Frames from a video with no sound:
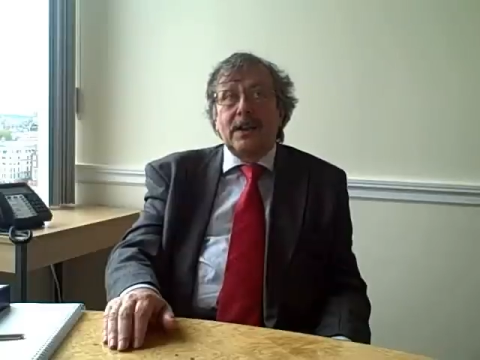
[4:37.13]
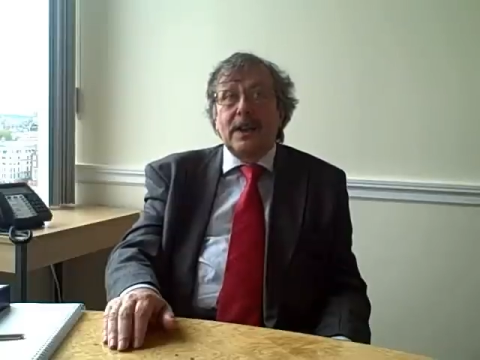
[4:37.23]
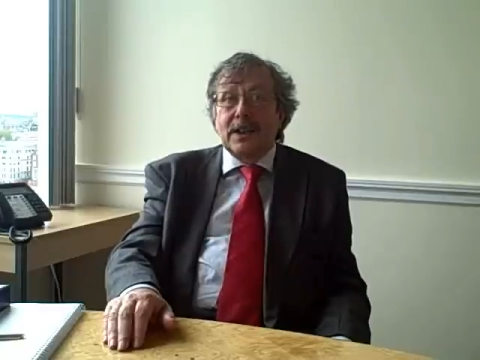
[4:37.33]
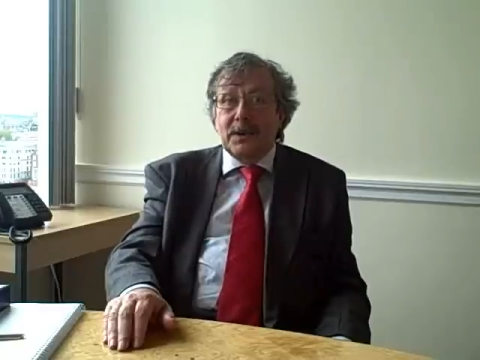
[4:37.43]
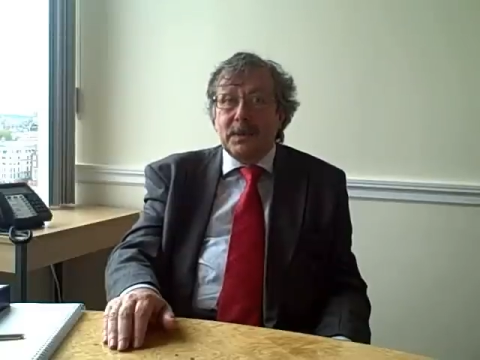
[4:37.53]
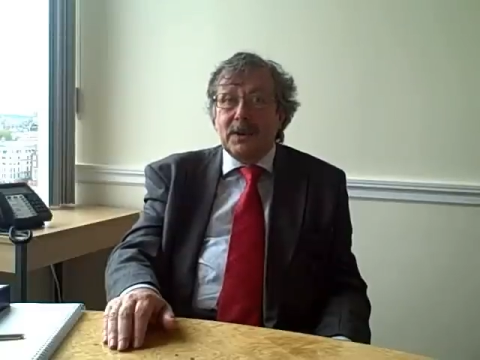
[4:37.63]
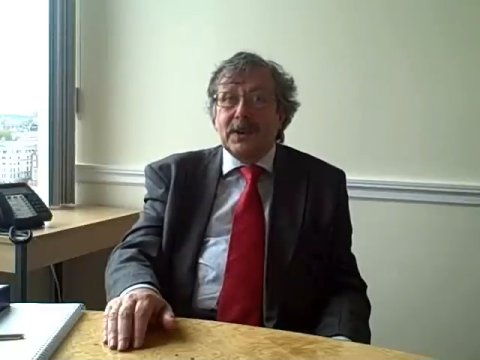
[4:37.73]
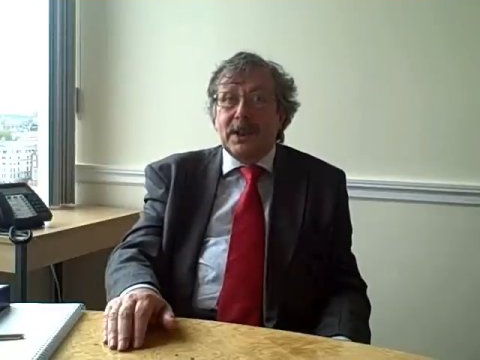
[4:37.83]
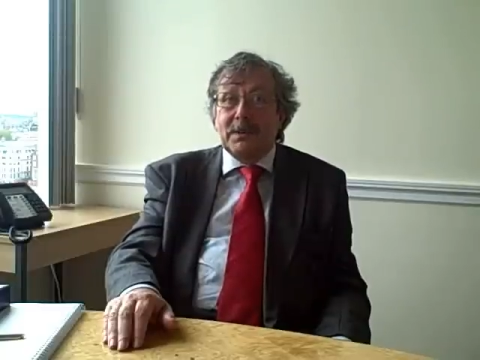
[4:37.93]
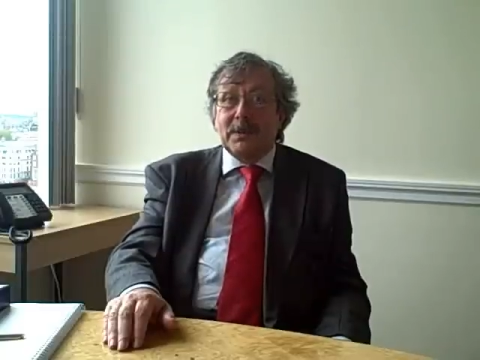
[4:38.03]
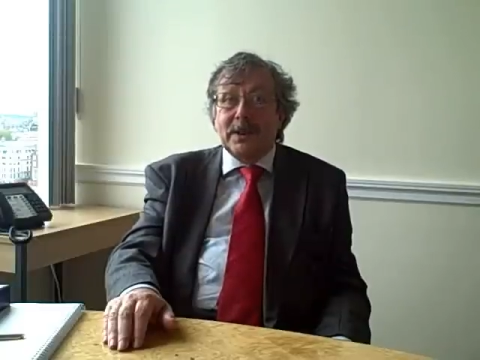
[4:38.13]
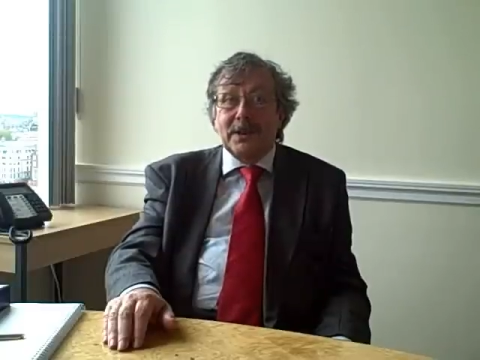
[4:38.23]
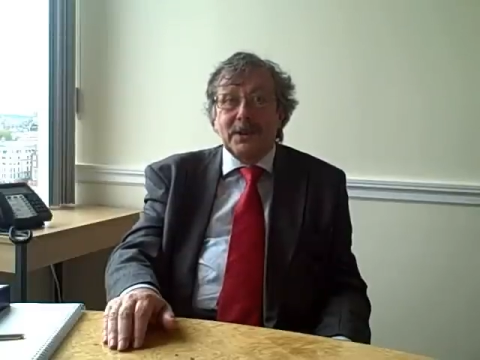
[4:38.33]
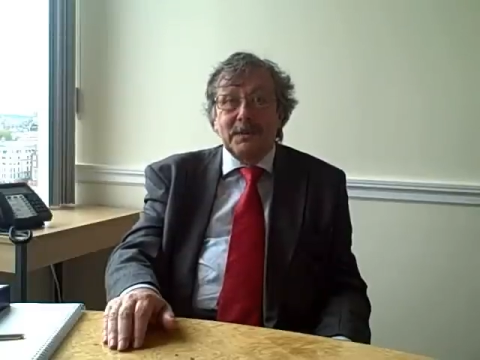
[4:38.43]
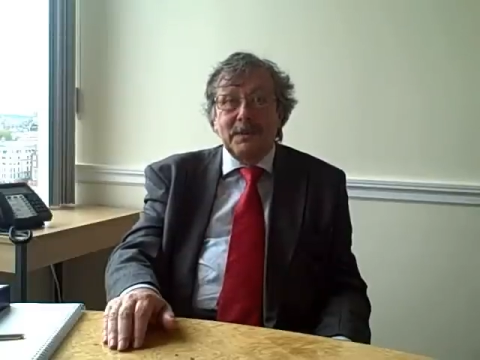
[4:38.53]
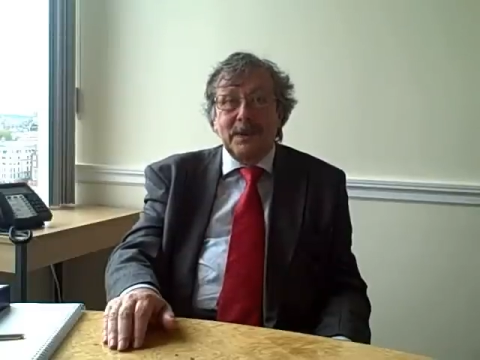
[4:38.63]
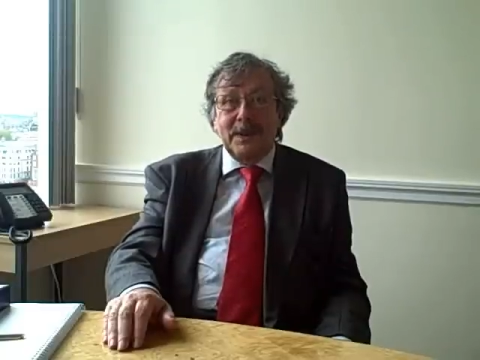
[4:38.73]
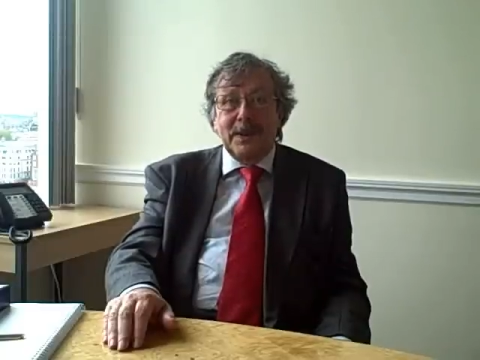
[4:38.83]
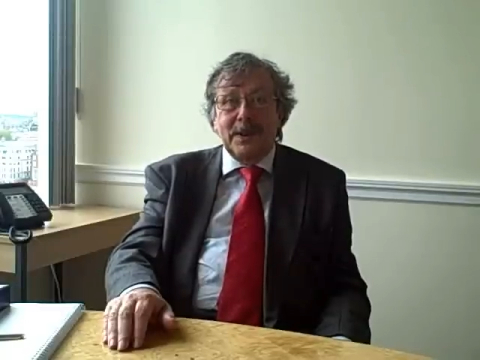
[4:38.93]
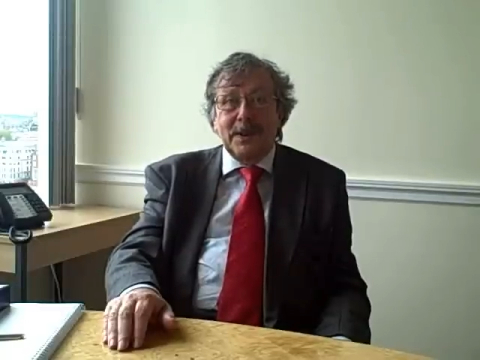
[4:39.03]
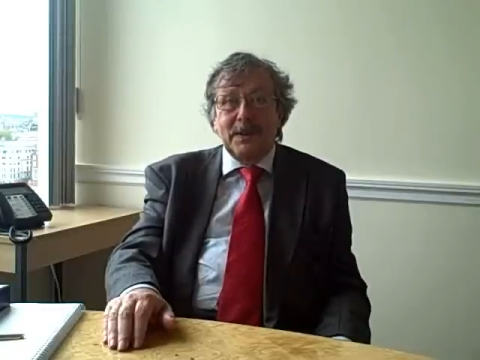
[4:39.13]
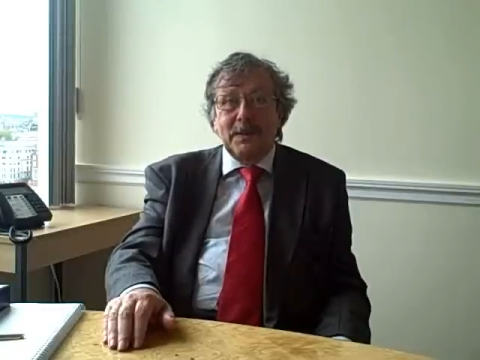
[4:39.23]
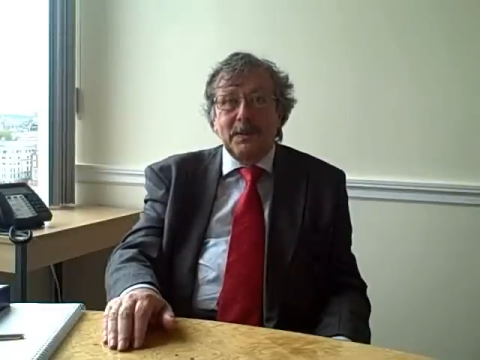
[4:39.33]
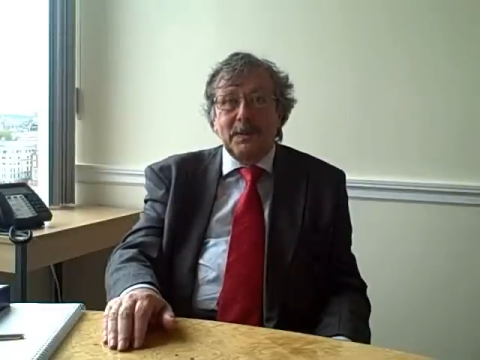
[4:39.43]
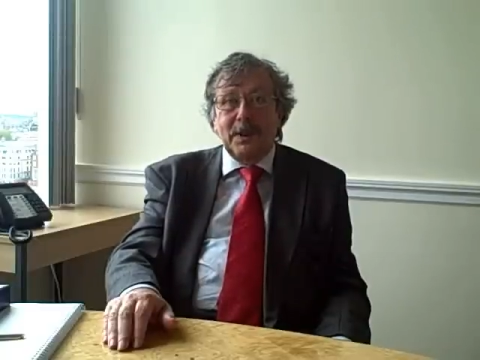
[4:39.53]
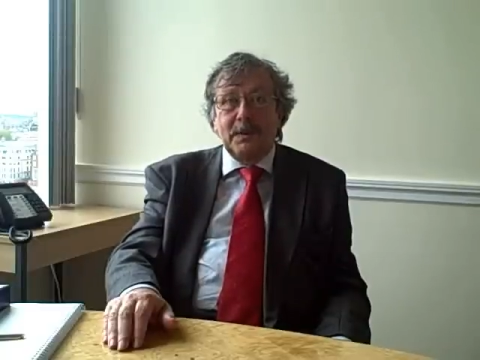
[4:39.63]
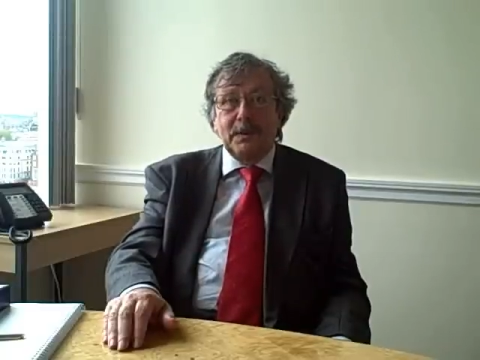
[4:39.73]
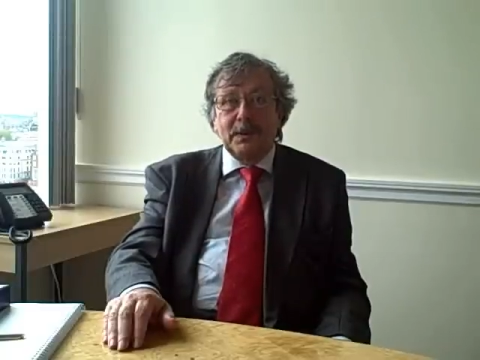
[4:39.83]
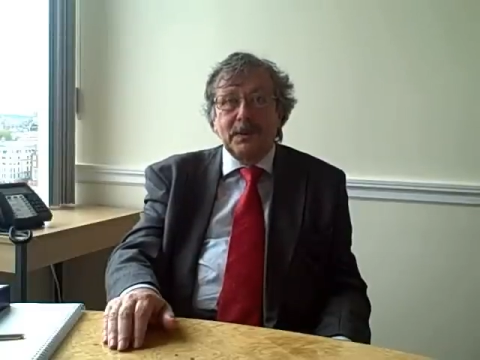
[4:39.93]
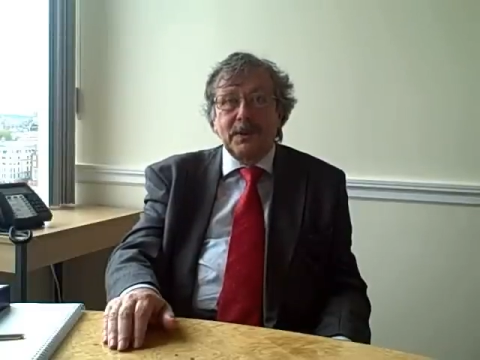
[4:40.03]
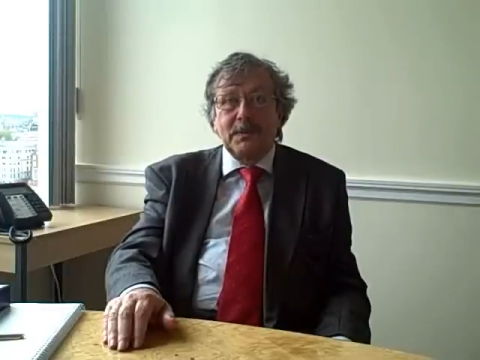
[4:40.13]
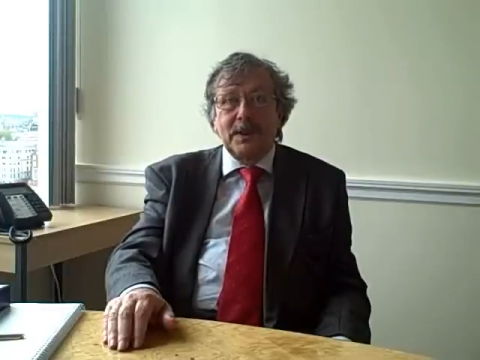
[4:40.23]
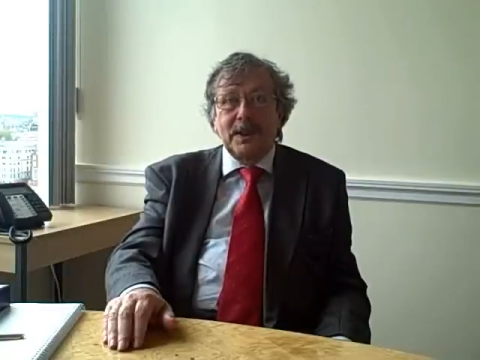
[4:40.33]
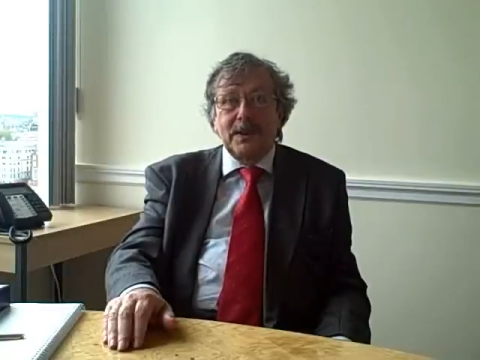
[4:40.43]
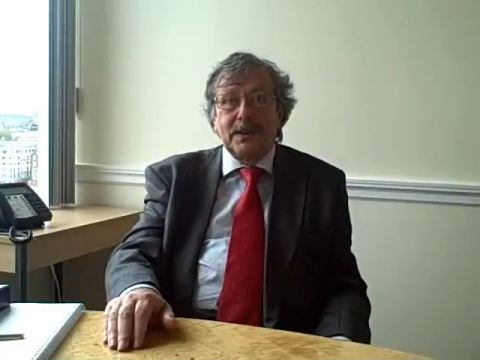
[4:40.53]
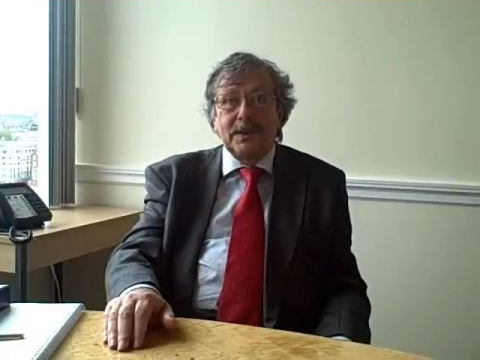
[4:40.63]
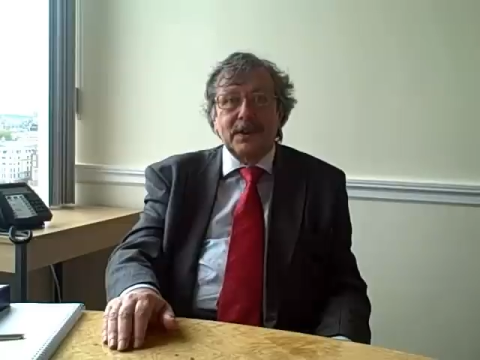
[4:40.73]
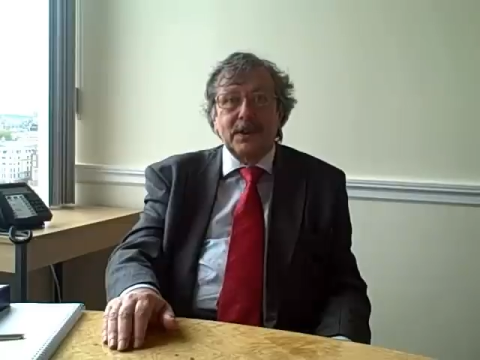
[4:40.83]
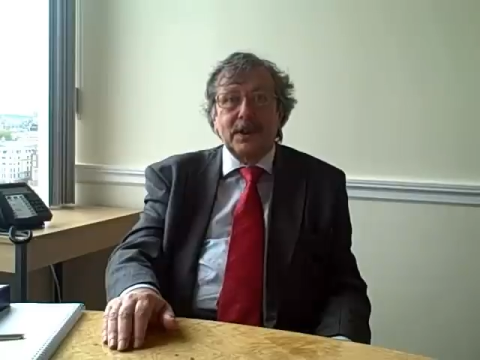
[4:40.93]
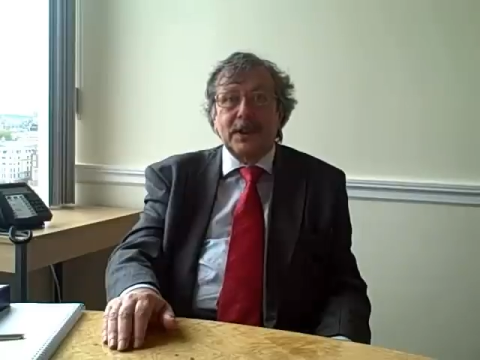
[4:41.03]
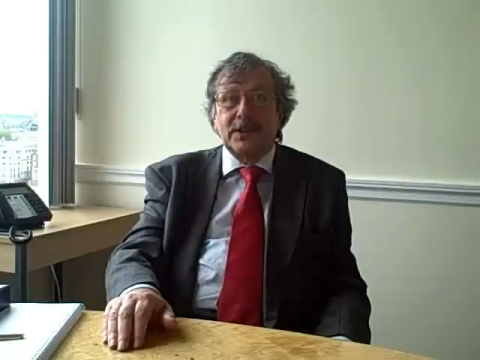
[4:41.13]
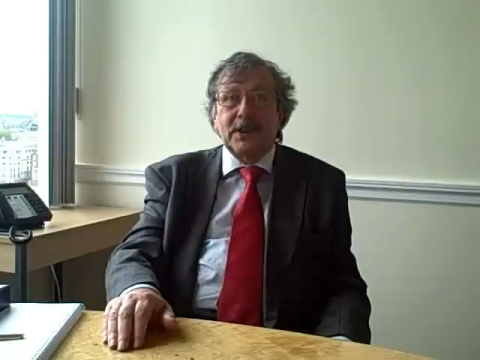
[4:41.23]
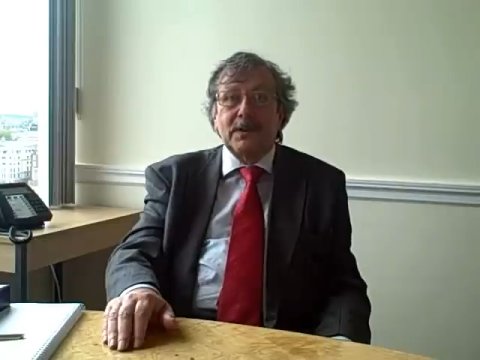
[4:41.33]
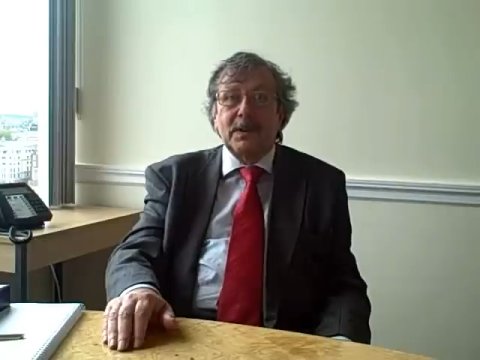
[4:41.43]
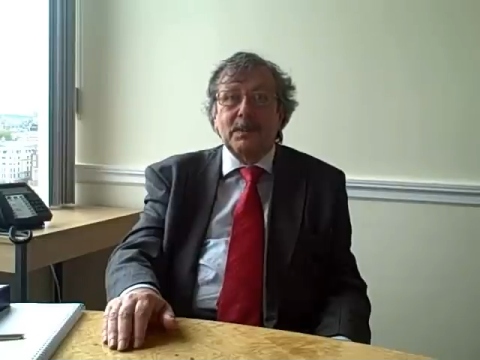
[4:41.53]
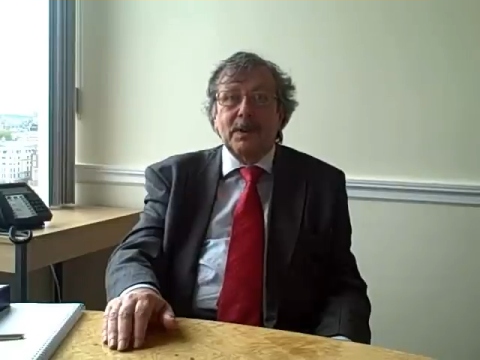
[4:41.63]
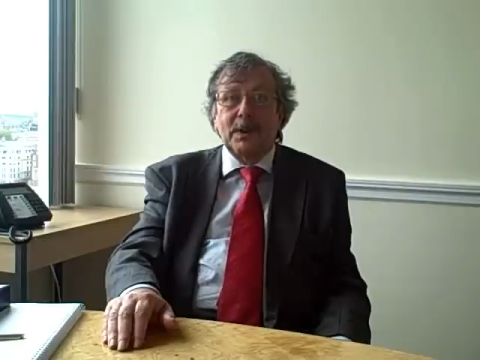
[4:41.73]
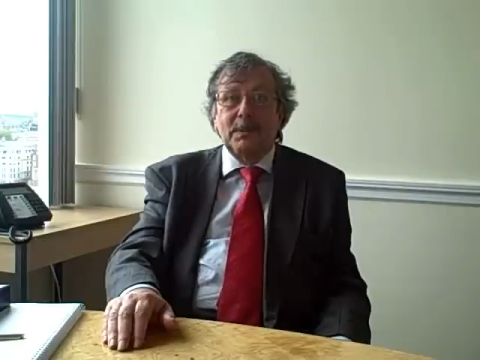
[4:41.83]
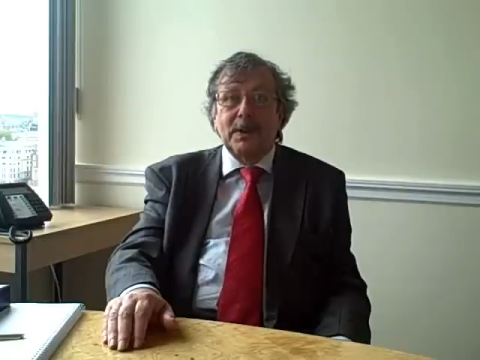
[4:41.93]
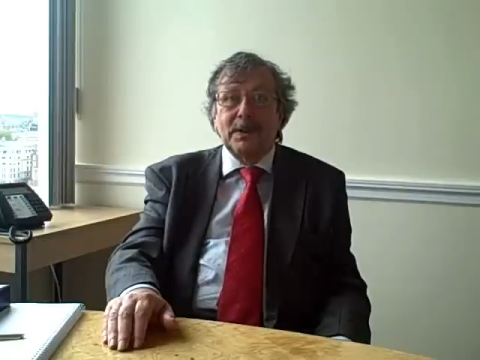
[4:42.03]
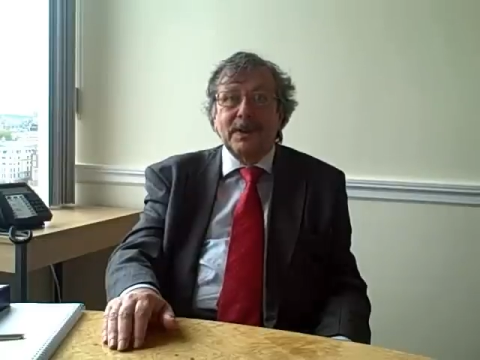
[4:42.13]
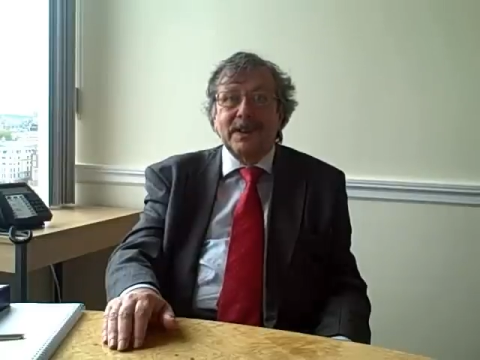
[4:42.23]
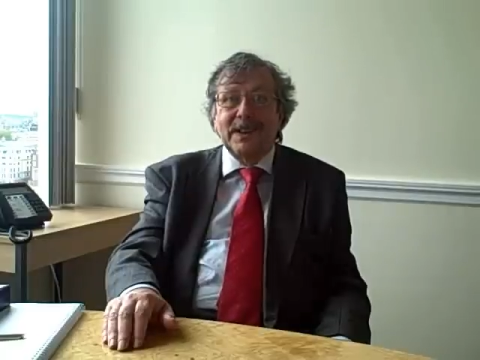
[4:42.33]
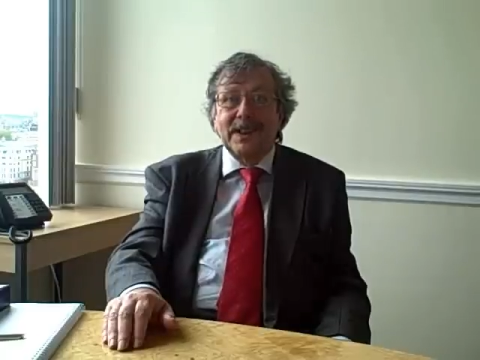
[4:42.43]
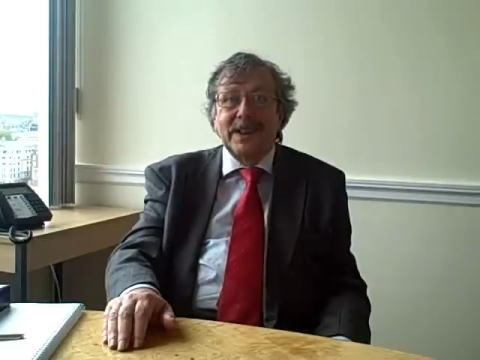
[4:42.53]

That's been taken by some uh, people to mean that you can get a self-employed builder,